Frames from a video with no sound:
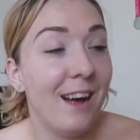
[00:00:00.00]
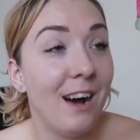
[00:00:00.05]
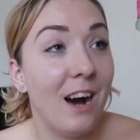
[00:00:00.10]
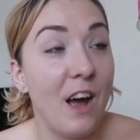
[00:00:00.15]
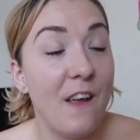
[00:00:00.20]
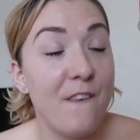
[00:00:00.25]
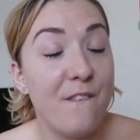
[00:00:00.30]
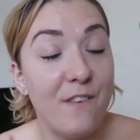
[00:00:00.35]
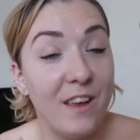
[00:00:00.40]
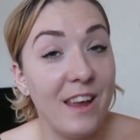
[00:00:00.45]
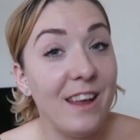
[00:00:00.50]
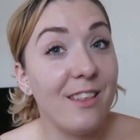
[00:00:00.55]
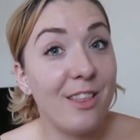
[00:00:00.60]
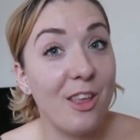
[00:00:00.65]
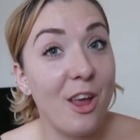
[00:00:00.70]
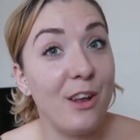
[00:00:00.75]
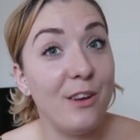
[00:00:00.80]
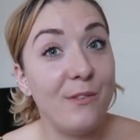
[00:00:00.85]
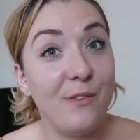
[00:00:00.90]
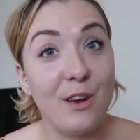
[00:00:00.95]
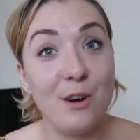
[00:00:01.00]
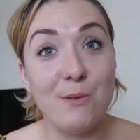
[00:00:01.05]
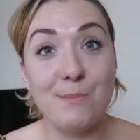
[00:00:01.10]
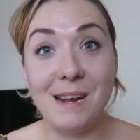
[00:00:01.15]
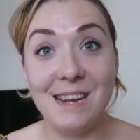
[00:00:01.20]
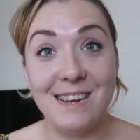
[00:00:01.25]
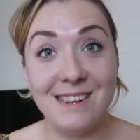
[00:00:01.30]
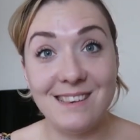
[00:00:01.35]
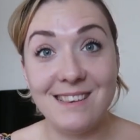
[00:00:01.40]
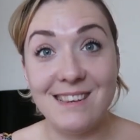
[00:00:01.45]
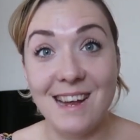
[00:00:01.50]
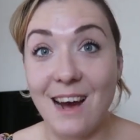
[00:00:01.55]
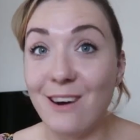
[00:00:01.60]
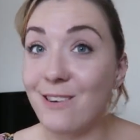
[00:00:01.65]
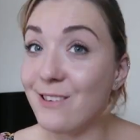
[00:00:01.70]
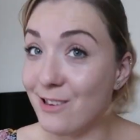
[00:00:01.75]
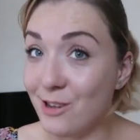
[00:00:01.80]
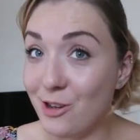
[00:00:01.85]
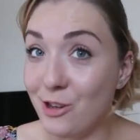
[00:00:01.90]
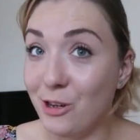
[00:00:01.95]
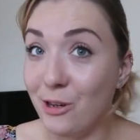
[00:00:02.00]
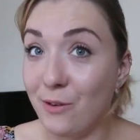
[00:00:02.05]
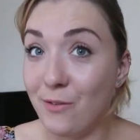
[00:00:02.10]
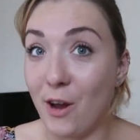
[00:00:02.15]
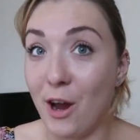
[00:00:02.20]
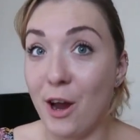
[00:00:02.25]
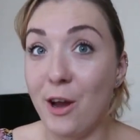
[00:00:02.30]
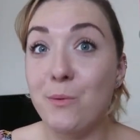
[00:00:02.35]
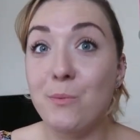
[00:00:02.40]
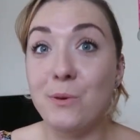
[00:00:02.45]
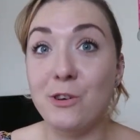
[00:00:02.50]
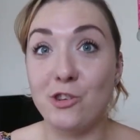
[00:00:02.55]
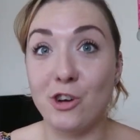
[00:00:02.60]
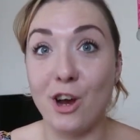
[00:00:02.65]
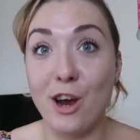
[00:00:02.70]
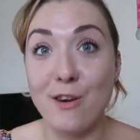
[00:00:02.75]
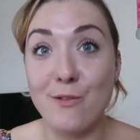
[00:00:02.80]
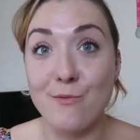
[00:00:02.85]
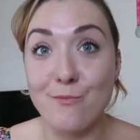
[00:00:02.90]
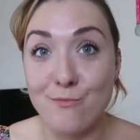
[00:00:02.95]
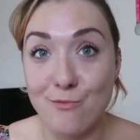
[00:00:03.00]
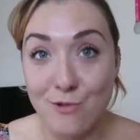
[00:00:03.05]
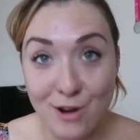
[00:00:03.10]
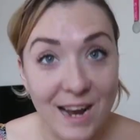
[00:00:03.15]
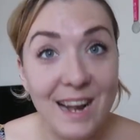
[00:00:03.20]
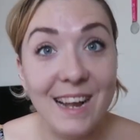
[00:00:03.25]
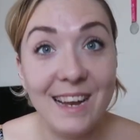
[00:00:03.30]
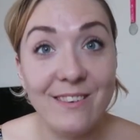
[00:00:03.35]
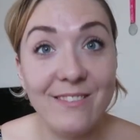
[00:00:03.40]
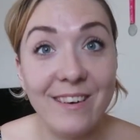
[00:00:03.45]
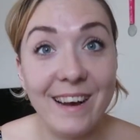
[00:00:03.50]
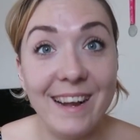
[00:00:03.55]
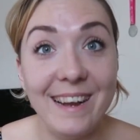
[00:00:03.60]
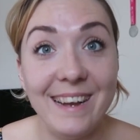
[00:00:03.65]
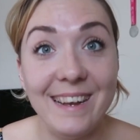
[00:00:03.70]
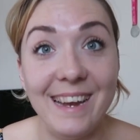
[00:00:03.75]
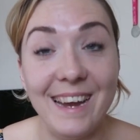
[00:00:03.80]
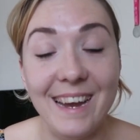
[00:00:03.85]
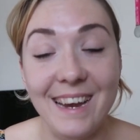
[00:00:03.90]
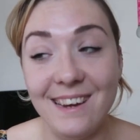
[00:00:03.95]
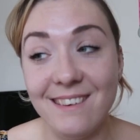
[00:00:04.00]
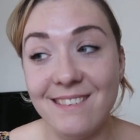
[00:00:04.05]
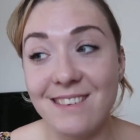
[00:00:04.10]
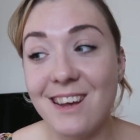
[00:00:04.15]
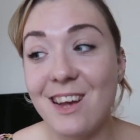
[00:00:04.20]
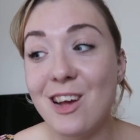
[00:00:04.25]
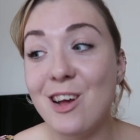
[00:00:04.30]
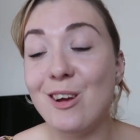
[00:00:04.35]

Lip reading: I think the only thing on my list now is a new phone, which I really, really need.